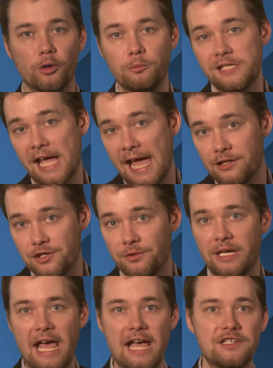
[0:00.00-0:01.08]
room to enter
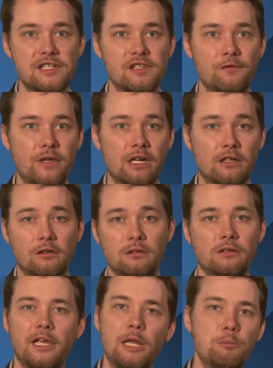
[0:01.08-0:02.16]
and exit the
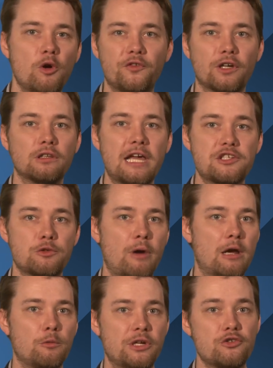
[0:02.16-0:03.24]
vehicle and move your legs
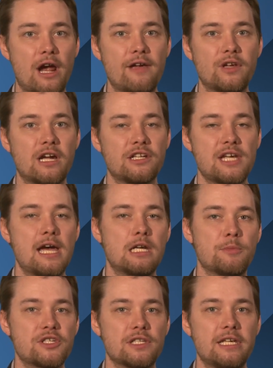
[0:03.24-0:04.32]
around when driving
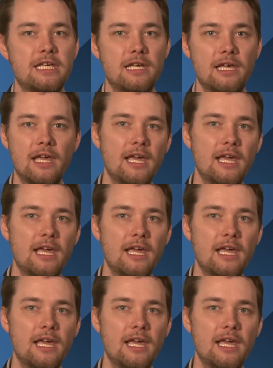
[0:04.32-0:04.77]
autonomously,